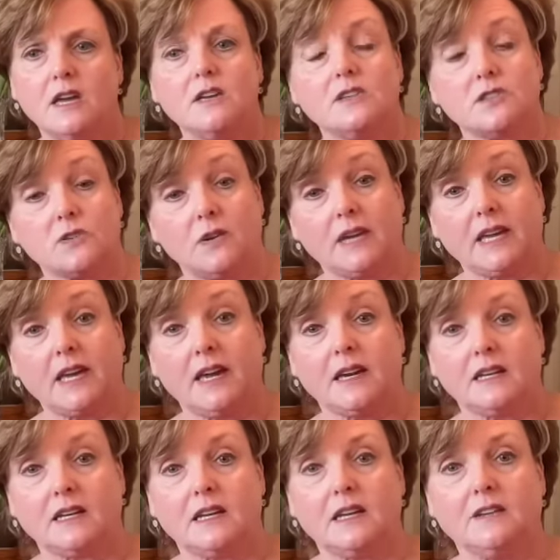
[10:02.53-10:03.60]
So
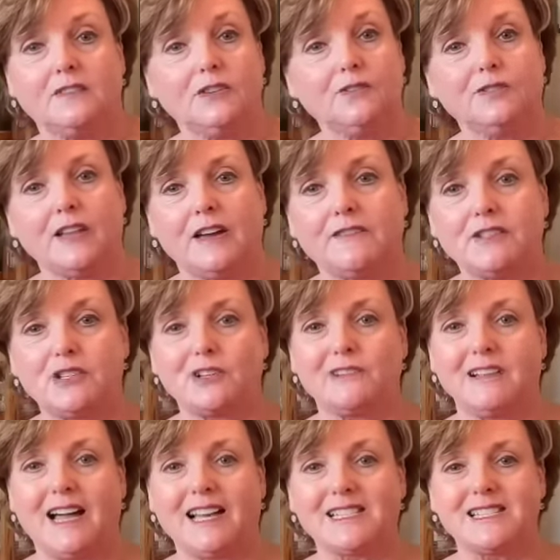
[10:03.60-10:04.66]
again, if you've left your
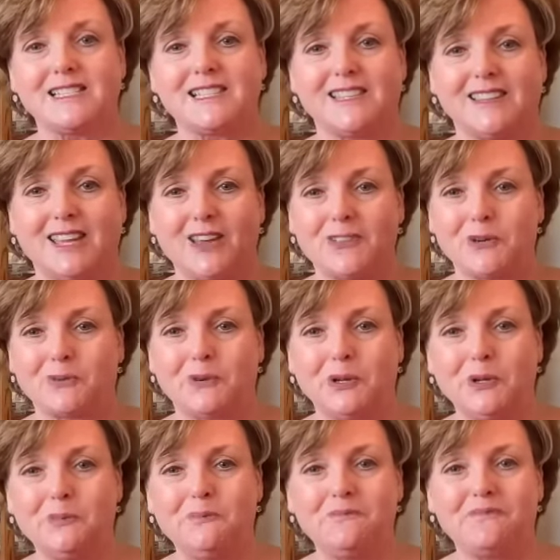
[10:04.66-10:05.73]
glasses in the other
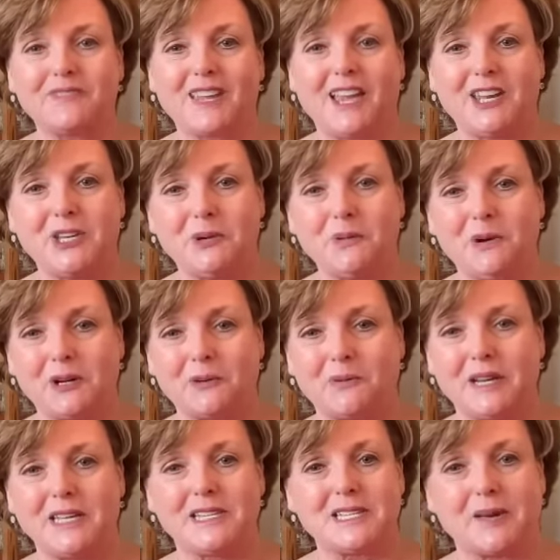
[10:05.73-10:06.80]
room and you want to
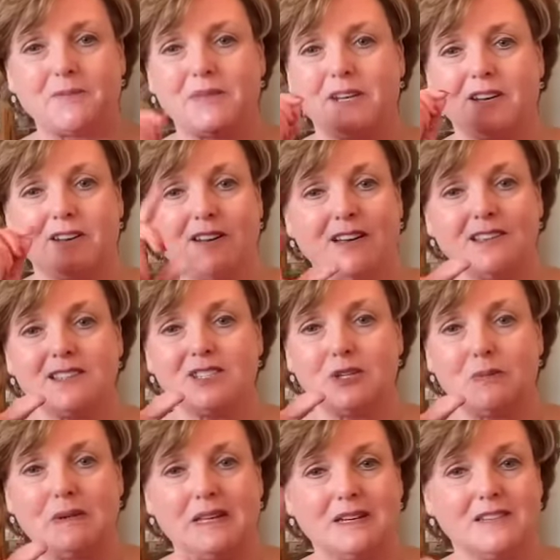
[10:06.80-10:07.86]
read something and not
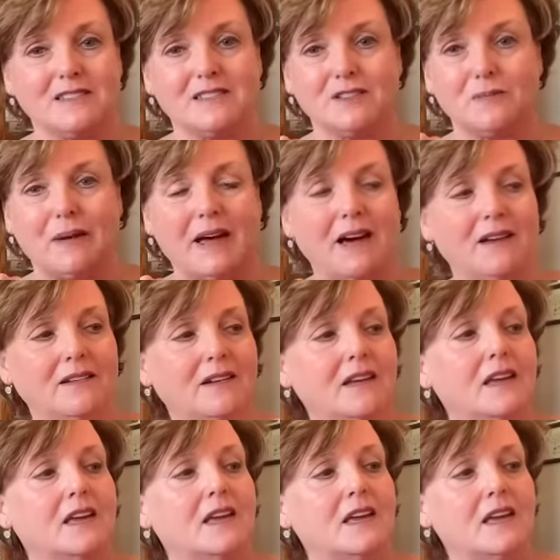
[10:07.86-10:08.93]
zoom in and zoom out,
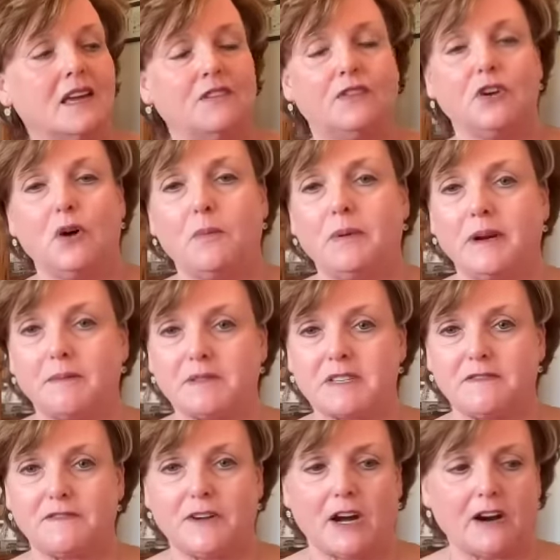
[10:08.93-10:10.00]
if you open up
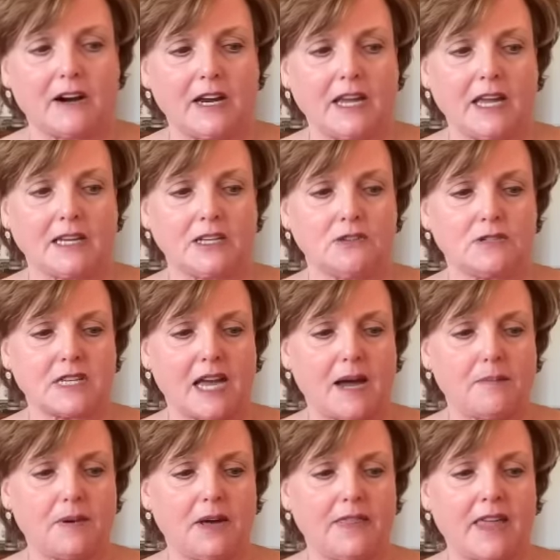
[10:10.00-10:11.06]
Safari and you tap
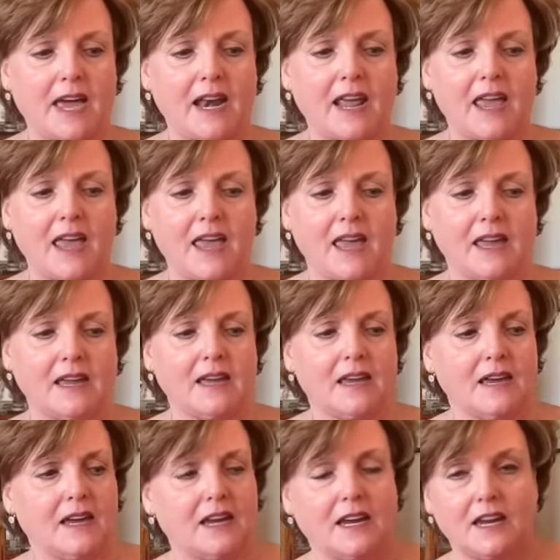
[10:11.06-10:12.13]
on that A,
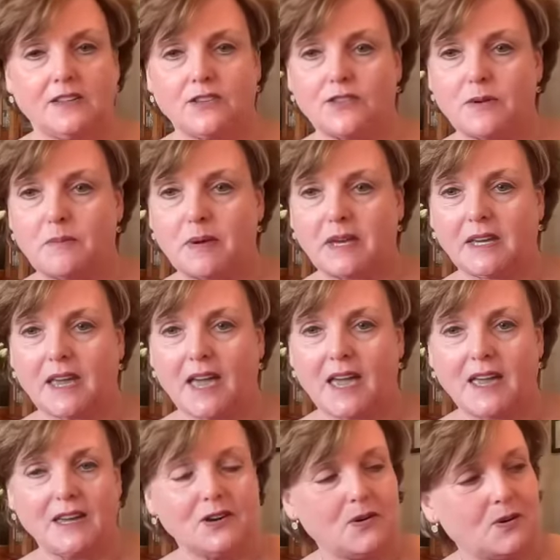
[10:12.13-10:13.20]
either the big
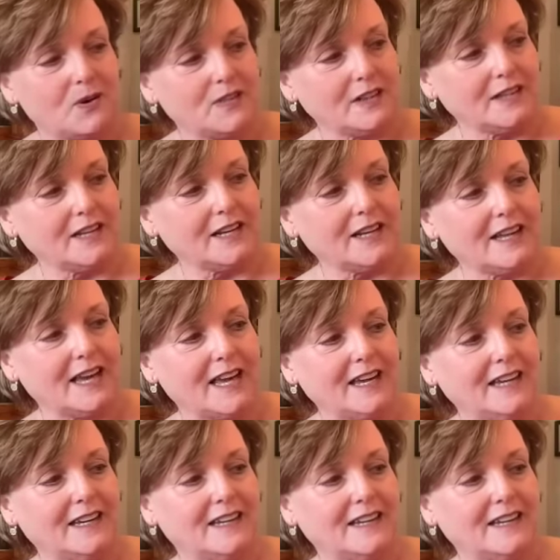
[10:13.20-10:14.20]
A or the little a,